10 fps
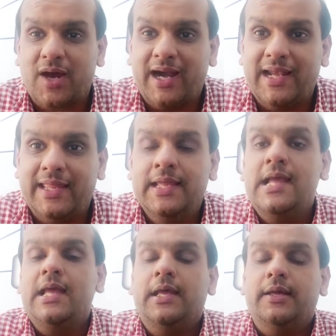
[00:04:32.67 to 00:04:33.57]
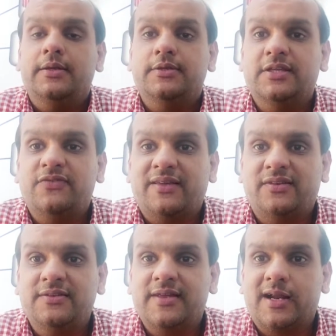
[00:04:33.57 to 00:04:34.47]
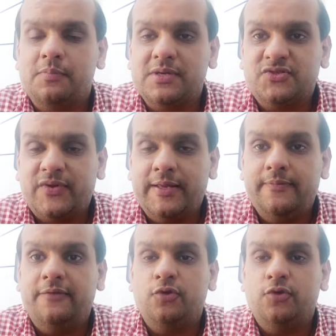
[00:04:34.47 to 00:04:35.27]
So kindly, these vaccines are compulsory.